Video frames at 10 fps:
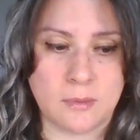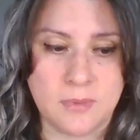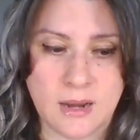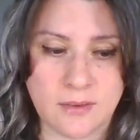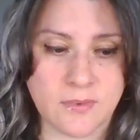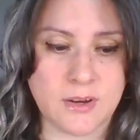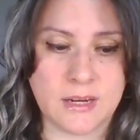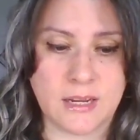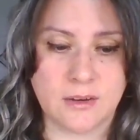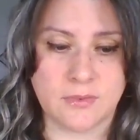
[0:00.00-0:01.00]
I'm never
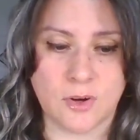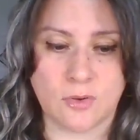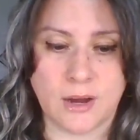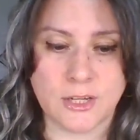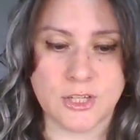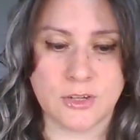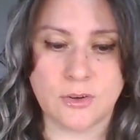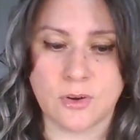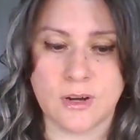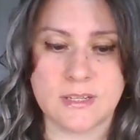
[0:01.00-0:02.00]
in need of correction
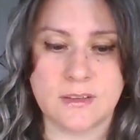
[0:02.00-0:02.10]
or as